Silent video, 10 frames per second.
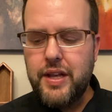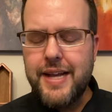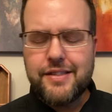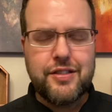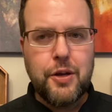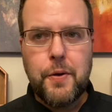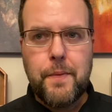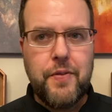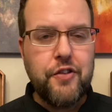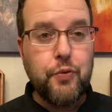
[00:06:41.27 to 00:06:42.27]
And so
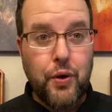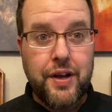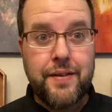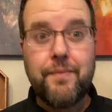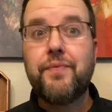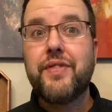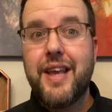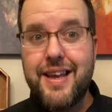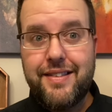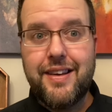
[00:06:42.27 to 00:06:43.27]
this one,
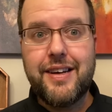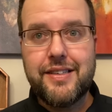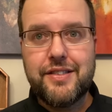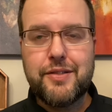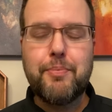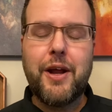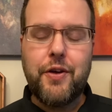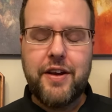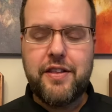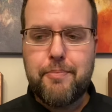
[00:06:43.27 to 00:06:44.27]
it does, but I'll
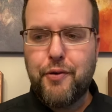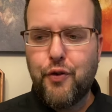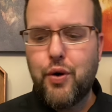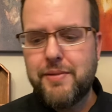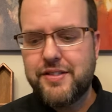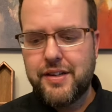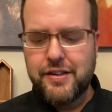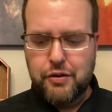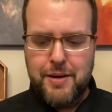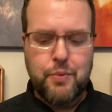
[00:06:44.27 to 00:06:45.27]
get to the performance in a
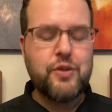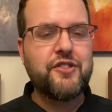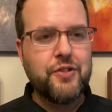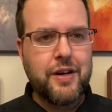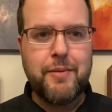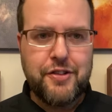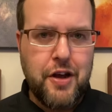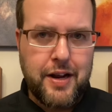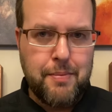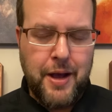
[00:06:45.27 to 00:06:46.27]
little bit. We're still going to be
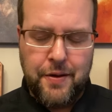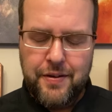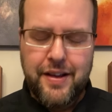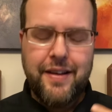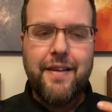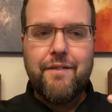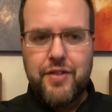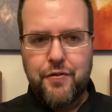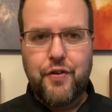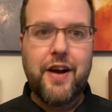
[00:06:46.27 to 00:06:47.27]
talking about
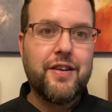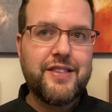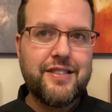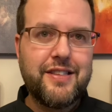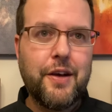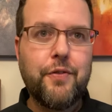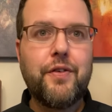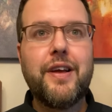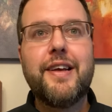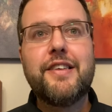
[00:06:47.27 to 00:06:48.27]
the fragrance itself.
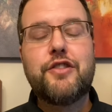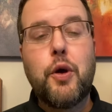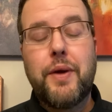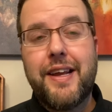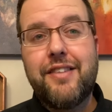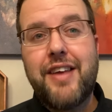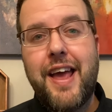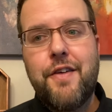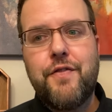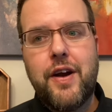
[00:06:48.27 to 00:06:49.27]
So it is
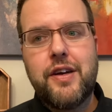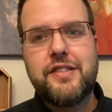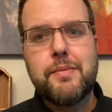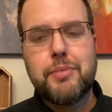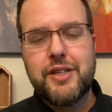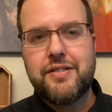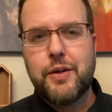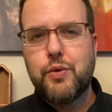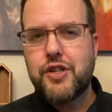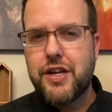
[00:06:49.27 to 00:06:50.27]
a very
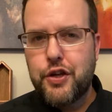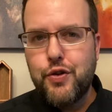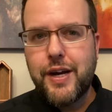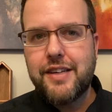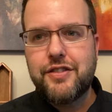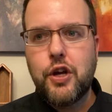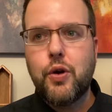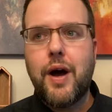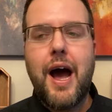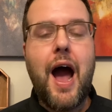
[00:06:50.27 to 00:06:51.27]
simplistic, which you guys
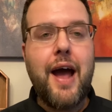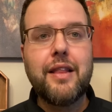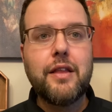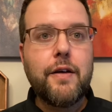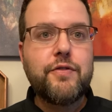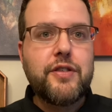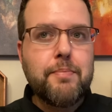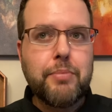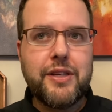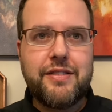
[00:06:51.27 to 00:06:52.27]
know, I love
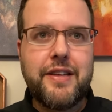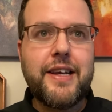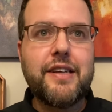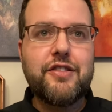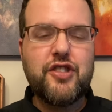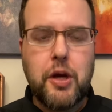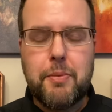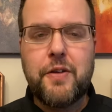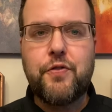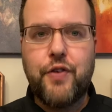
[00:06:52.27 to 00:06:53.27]
simplistic
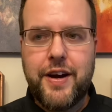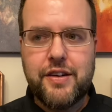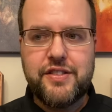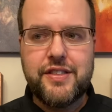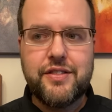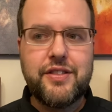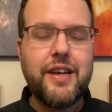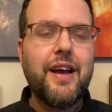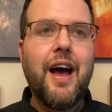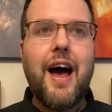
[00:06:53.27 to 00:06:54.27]
summer fragrances.
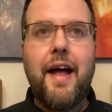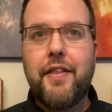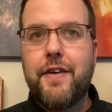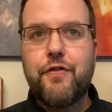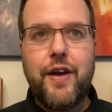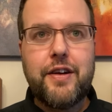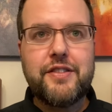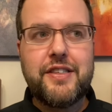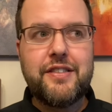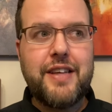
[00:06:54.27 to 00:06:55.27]
I like
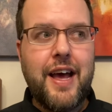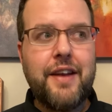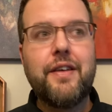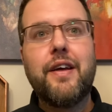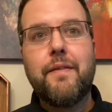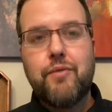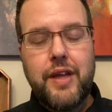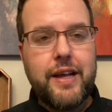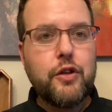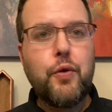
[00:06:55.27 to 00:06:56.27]
fragrances that,
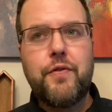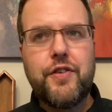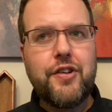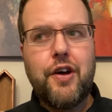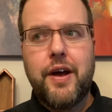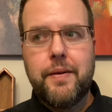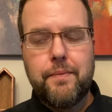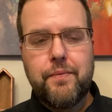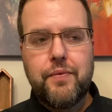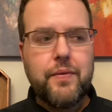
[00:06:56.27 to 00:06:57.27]
like Louis Vuitton,
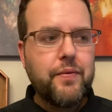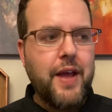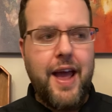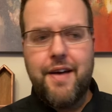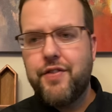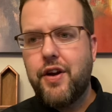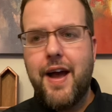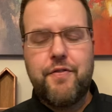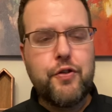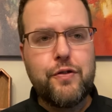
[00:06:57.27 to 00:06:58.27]
they have their
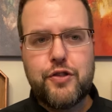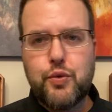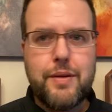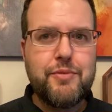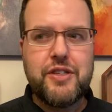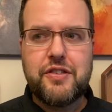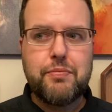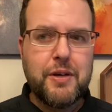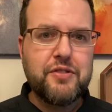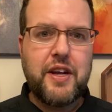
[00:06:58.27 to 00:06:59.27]
afternoon swim, just
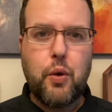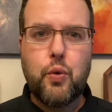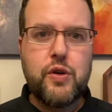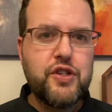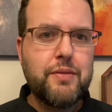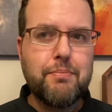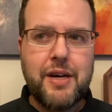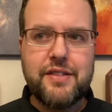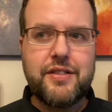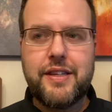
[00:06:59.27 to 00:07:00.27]
smells like orange and
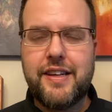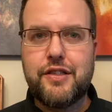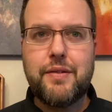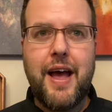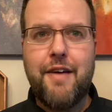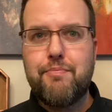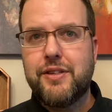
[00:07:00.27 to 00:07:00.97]
musk. They have